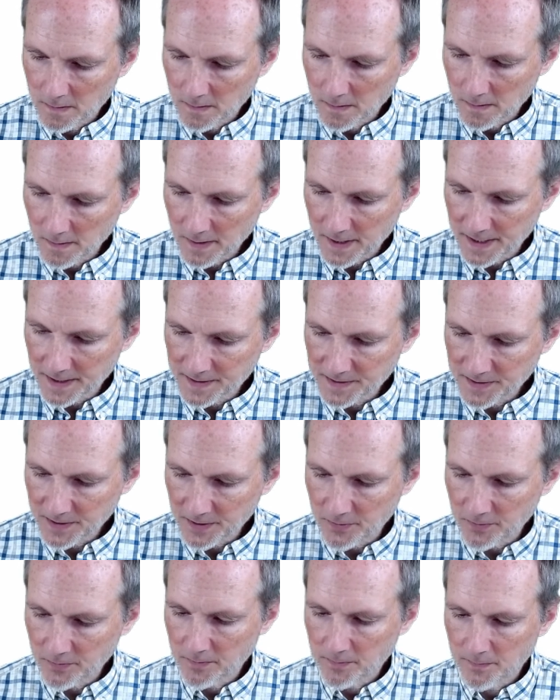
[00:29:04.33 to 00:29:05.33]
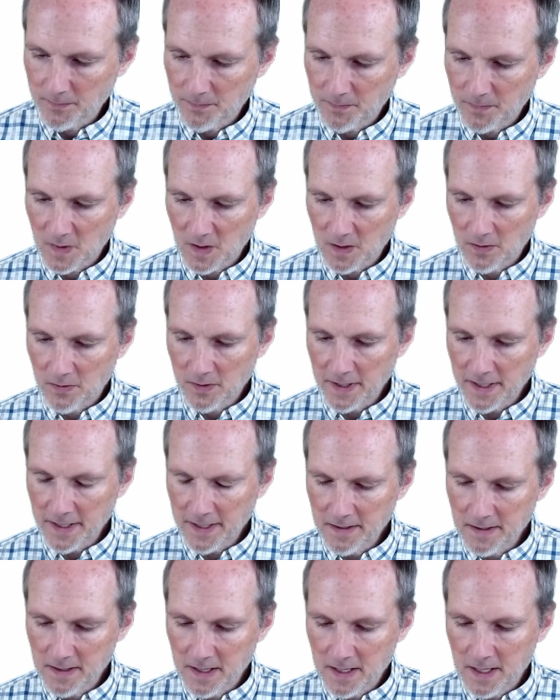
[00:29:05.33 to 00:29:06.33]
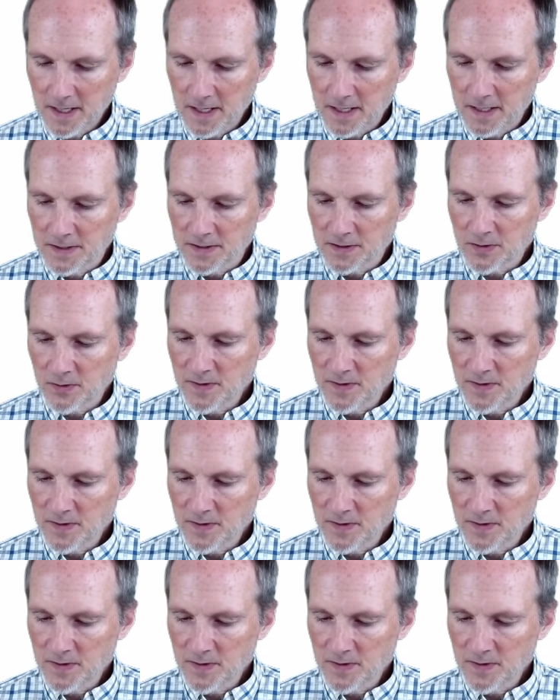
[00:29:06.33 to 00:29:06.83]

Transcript: like so. Okay, so